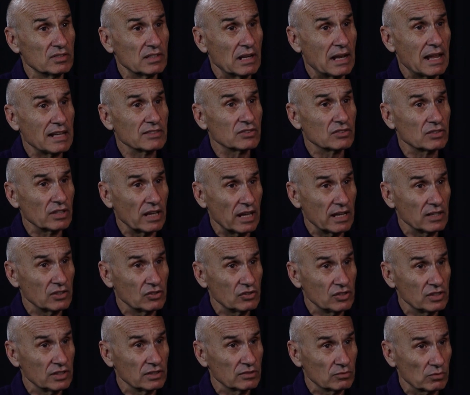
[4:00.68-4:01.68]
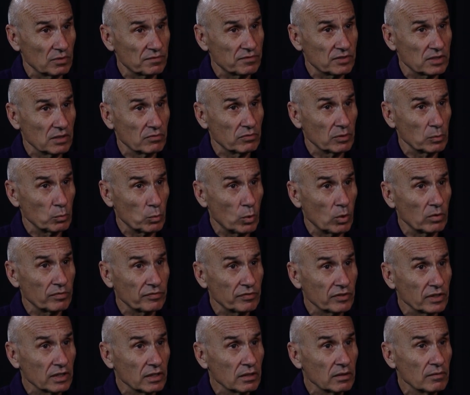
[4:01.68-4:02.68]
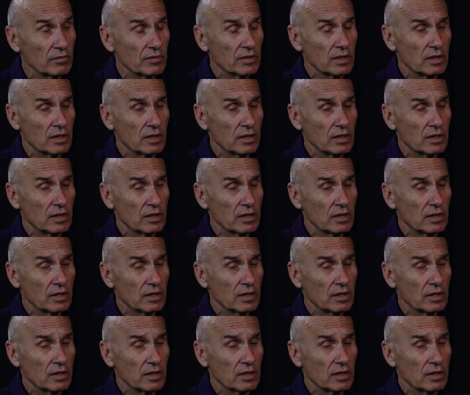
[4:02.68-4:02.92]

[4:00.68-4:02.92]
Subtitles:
the last 8 years of civil warfare